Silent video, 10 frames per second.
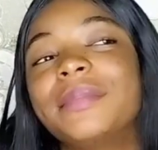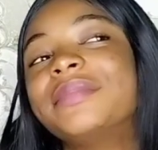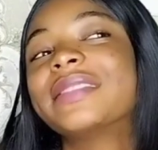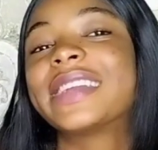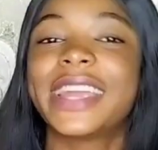
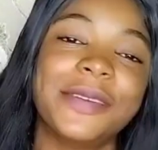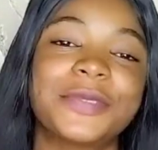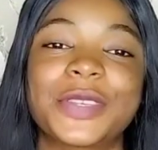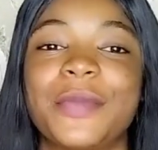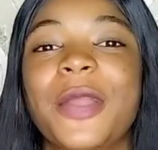came to my
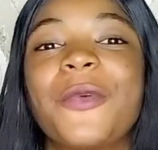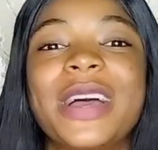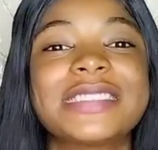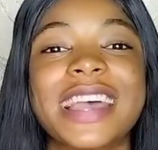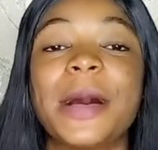
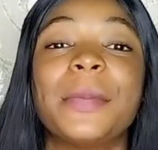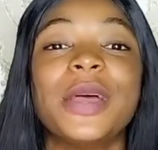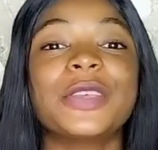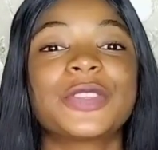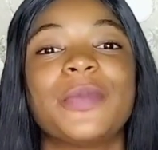WhatsApp.
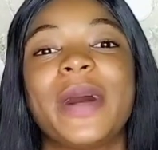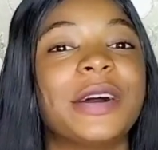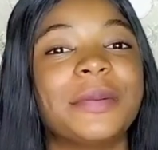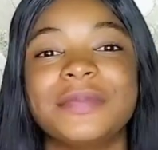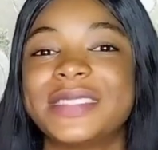Some actually
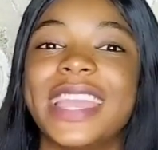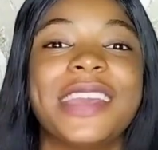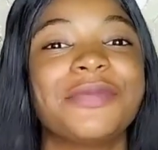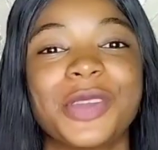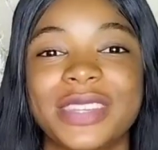DM me on
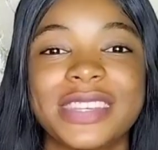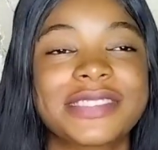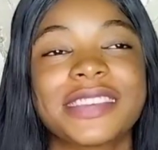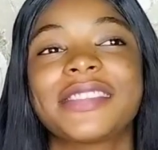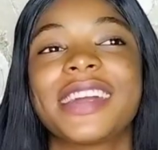
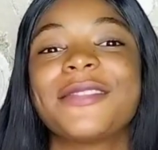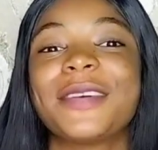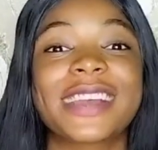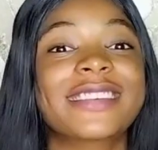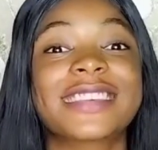Instagram
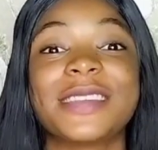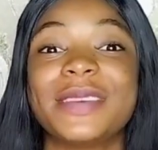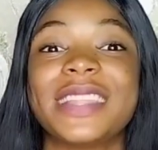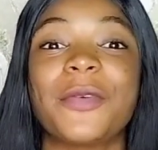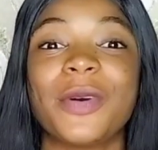asking me that
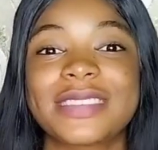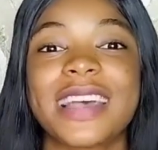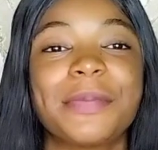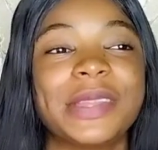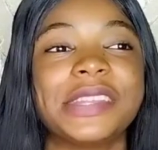what's happening.
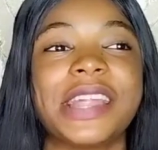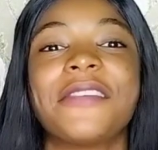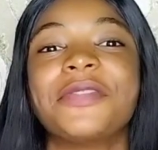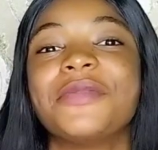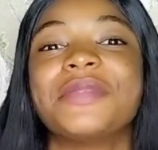I've not been
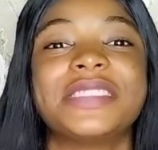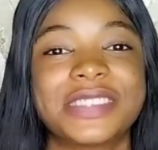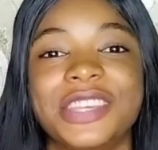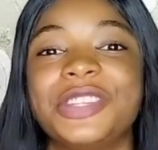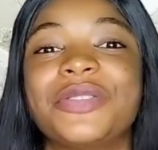seeing your
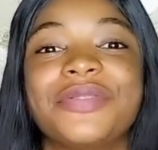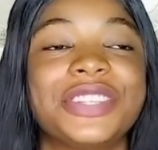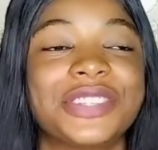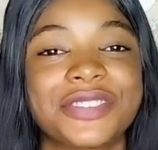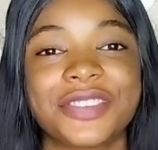videos
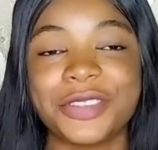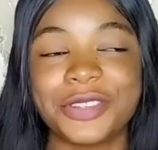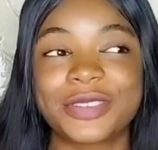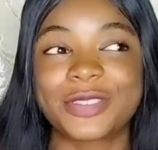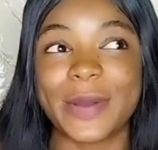on YouTube.
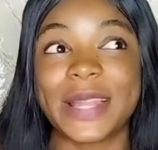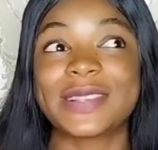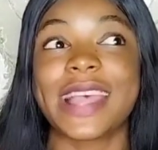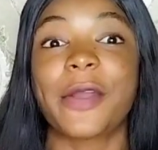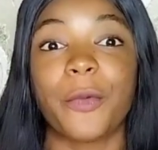And I was like,
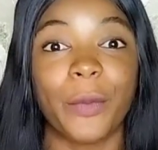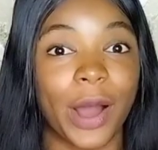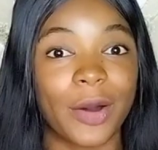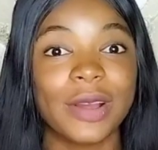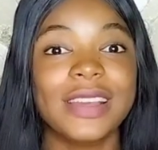wow,
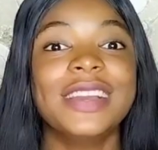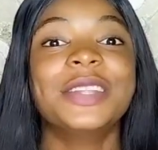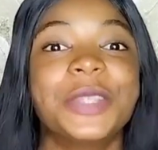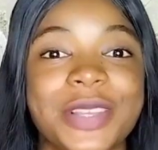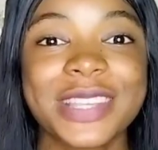does it
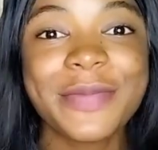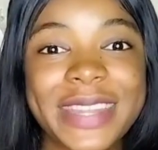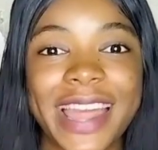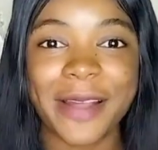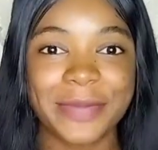mean I am
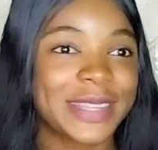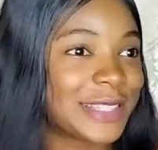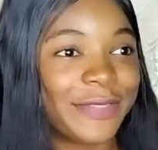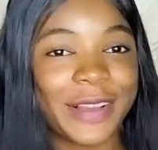this valuable?